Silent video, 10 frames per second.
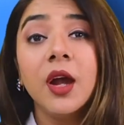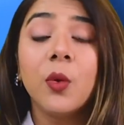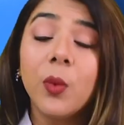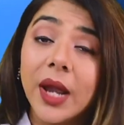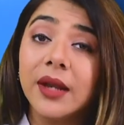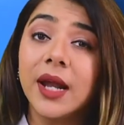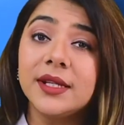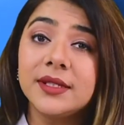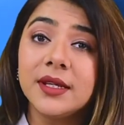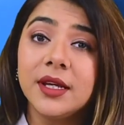
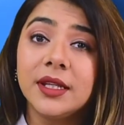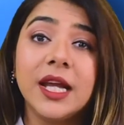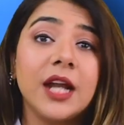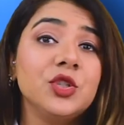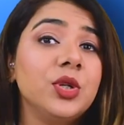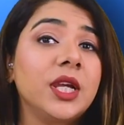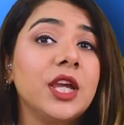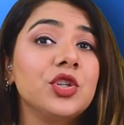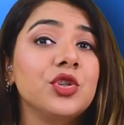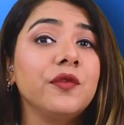whereas the
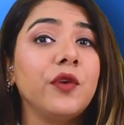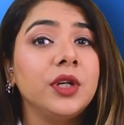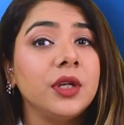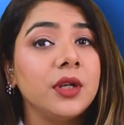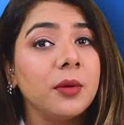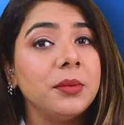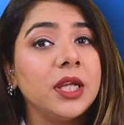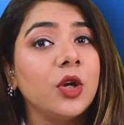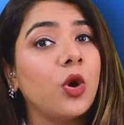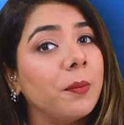adjudication for
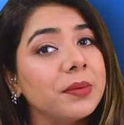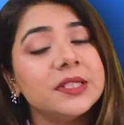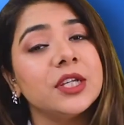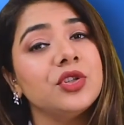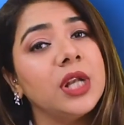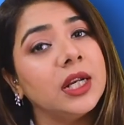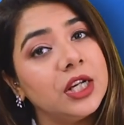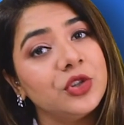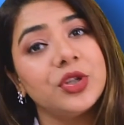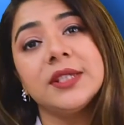determining compensation and
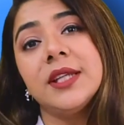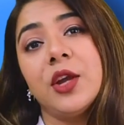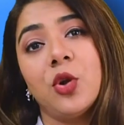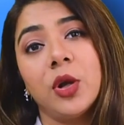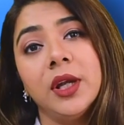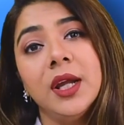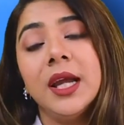interest thereon